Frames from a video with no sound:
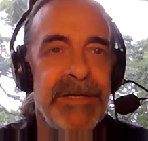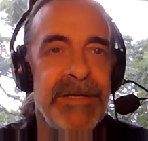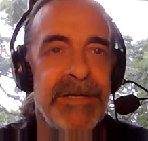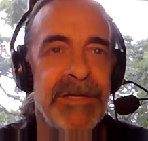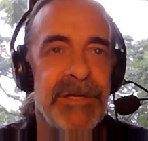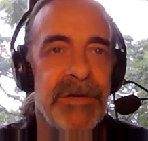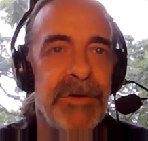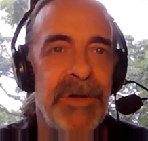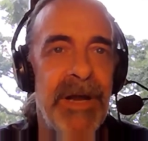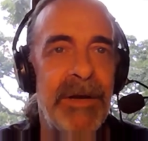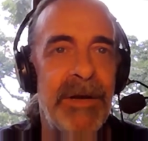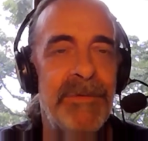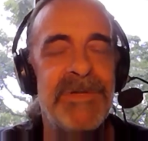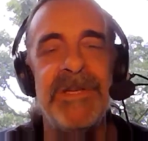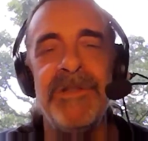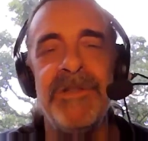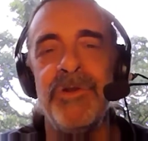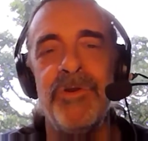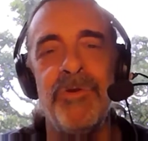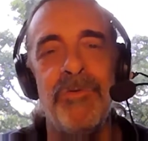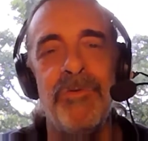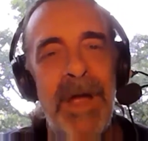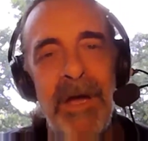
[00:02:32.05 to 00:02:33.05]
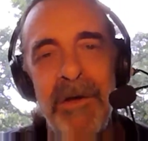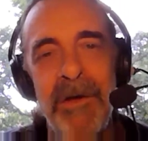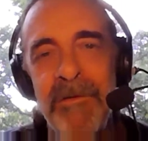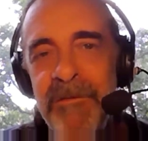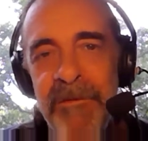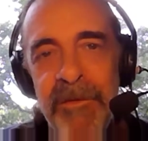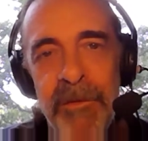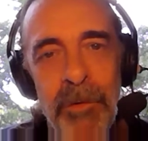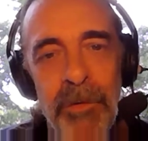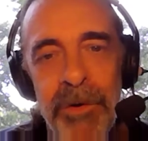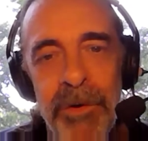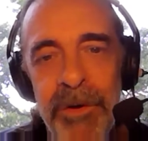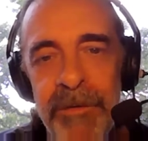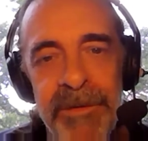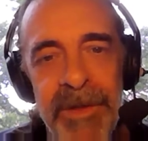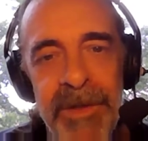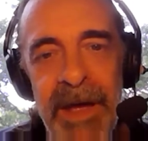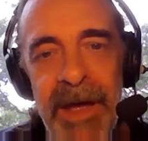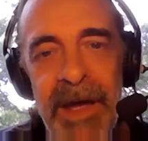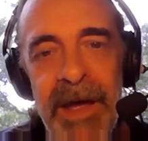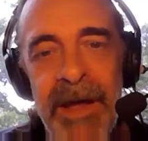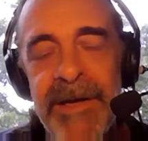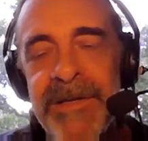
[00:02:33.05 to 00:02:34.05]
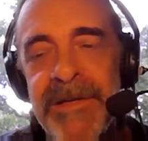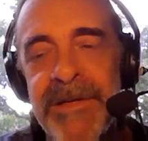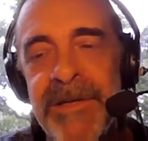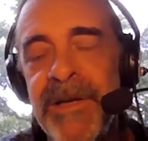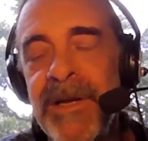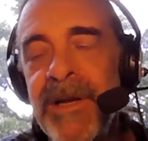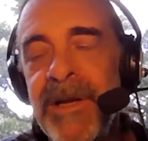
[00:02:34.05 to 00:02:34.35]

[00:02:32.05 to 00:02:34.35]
So, and I was at the ground floor of that.